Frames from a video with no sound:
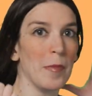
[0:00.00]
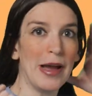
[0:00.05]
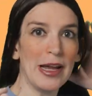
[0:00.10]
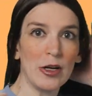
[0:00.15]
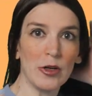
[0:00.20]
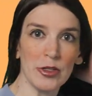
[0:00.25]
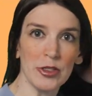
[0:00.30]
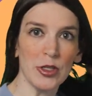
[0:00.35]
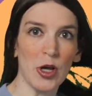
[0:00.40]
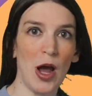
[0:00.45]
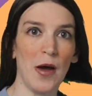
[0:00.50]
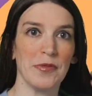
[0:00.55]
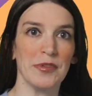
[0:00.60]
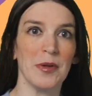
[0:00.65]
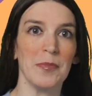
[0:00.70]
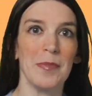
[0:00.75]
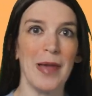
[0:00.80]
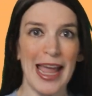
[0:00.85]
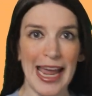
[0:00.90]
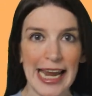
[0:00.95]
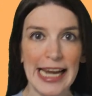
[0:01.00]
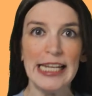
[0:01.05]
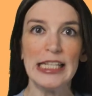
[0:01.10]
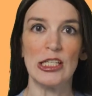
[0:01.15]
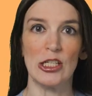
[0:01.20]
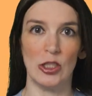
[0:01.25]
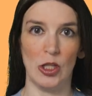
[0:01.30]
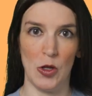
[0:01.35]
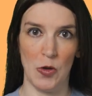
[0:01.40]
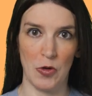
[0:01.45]
Microsoft
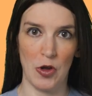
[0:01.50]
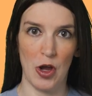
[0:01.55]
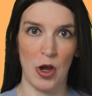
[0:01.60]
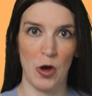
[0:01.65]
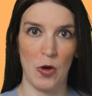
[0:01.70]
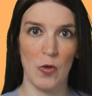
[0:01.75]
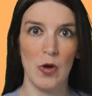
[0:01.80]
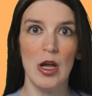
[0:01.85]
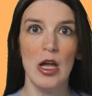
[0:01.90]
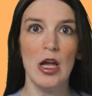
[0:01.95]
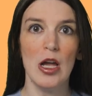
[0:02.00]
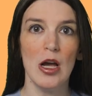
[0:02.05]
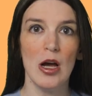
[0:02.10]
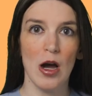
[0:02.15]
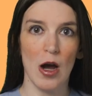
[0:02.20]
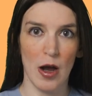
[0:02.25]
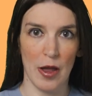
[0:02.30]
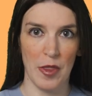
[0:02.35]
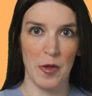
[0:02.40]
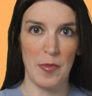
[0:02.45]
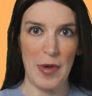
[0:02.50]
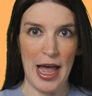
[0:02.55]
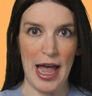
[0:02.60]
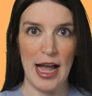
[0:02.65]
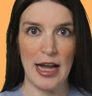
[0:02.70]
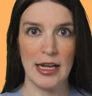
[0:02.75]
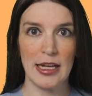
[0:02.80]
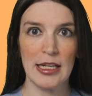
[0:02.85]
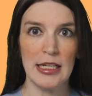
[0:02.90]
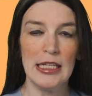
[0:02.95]
Paint logo on the
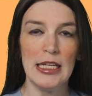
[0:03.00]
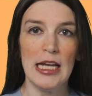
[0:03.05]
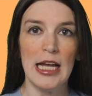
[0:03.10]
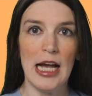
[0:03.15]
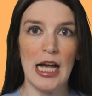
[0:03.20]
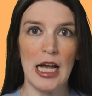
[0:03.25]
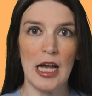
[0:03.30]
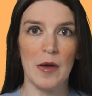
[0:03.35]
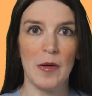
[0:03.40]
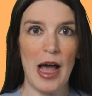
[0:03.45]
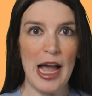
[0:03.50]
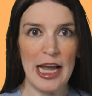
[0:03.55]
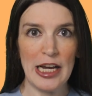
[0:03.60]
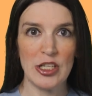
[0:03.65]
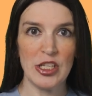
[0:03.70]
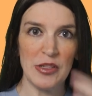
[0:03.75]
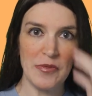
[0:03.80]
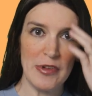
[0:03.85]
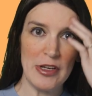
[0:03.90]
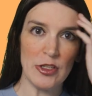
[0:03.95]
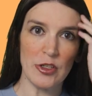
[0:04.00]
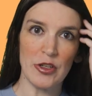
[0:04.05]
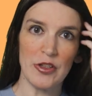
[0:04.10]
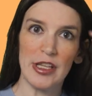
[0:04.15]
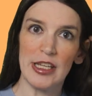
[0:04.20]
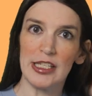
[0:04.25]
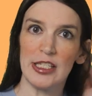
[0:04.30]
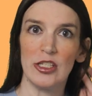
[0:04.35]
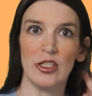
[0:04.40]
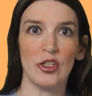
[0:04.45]
back. Uh, I actually featured
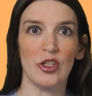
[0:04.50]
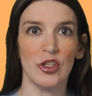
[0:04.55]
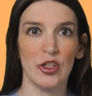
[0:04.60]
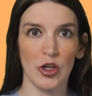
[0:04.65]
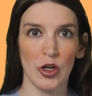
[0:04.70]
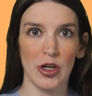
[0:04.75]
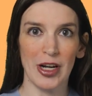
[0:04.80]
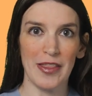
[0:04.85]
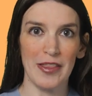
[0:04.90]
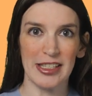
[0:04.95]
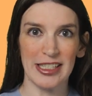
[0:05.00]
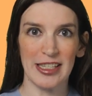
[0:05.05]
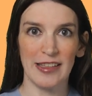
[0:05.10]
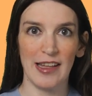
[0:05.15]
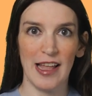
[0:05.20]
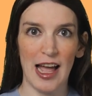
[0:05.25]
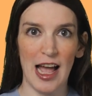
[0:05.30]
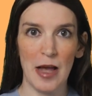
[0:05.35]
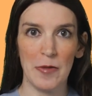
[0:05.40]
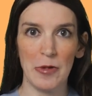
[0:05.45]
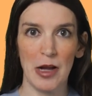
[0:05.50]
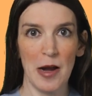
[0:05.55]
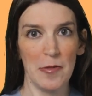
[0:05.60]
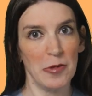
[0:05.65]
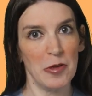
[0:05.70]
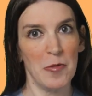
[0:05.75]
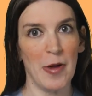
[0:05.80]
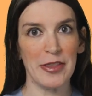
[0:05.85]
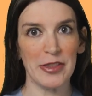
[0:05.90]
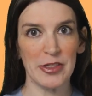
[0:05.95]
this shirt in this collab a
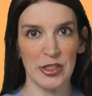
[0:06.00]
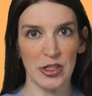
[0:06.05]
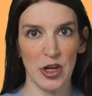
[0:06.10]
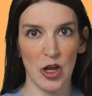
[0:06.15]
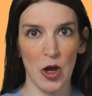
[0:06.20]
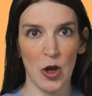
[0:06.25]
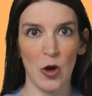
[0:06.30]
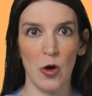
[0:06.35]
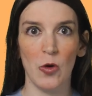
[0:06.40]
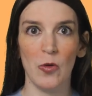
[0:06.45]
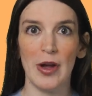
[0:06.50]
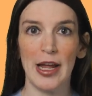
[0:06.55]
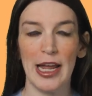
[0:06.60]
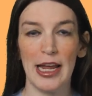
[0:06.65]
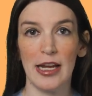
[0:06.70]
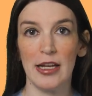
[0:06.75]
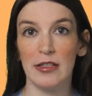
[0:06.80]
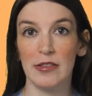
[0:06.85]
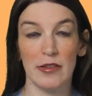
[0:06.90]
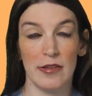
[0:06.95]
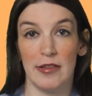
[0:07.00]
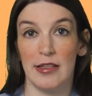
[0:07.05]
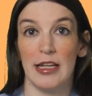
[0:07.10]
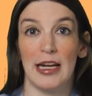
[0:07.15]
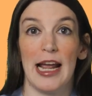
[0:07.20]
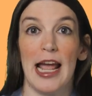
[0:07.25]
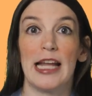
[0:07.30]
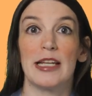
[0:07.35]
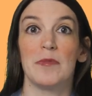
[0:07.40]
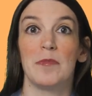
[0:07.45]
couple of months ago, and
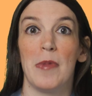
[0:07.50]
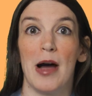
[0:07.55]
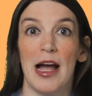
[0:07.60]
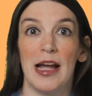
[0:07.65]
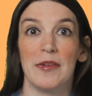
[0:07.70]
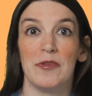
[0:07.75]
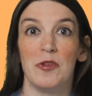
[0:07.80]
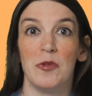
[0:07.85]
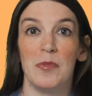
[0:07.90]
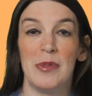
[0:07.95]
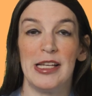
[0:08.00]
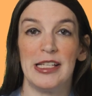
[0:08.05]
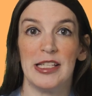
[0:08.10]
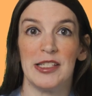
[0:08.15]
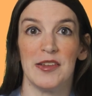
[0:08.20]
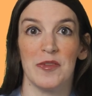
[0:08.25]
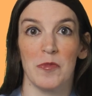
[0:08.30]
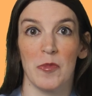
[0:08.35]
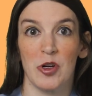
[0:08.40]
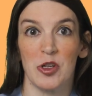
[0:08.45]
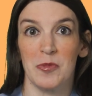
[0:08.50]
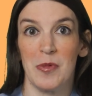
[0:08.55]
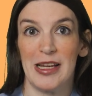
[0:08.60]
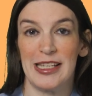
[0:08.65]
then I had to buy a few pieces of merch